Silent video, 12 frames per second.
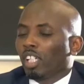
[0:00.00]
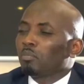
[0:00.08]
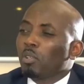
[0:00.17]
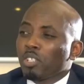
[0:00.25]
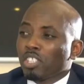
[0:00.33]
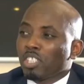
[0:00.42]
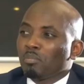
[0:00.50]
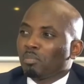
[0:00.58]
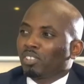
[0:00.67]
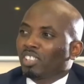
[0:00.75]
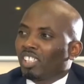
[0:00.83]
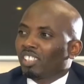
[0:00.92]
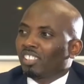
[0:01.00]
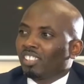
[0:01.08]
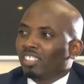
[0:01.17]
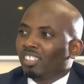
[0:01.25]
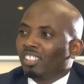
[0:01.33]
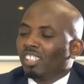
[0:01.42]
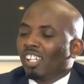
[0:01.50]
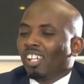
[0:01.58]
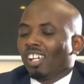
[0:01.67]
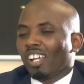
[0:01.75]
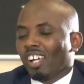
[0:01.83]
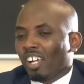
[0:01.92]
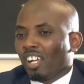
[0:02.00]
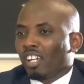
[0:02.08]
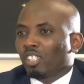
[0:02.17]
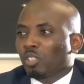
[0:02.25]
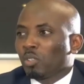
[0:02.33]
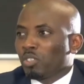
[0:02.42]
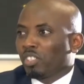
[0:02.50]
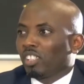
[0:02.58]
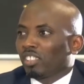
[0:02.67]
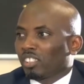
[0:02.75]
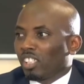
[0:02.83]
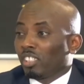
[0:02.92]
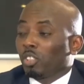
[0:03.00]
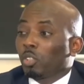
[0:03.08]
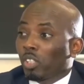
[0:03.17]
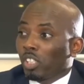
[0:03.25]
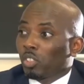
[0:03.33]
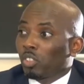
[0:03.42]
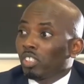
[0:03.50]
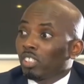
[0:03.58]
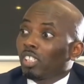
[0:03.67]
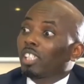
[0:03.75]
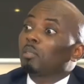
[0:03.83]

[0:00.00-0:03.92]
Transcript: and most importantly, two things: an educationist